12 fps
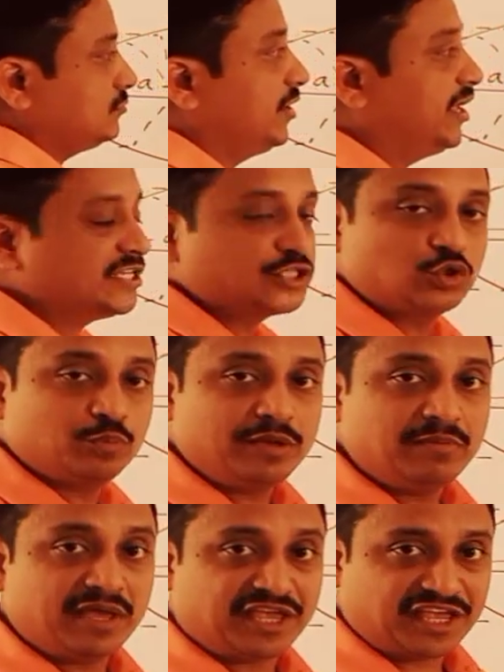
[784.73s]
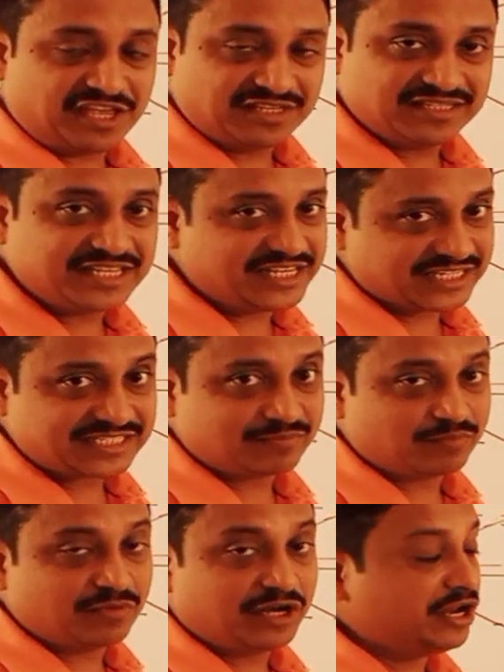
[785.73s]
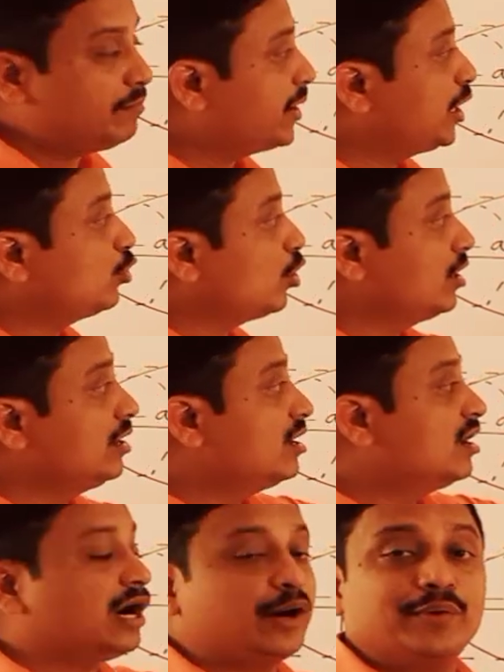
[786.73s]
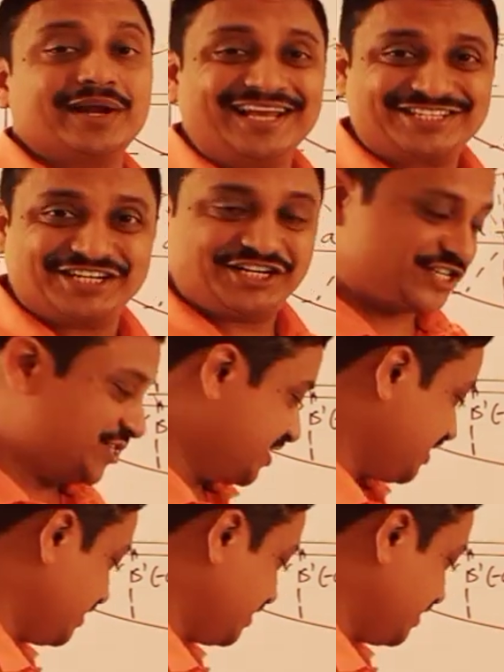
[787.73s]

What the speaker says: S to P making, yes, depend on our eccentricity.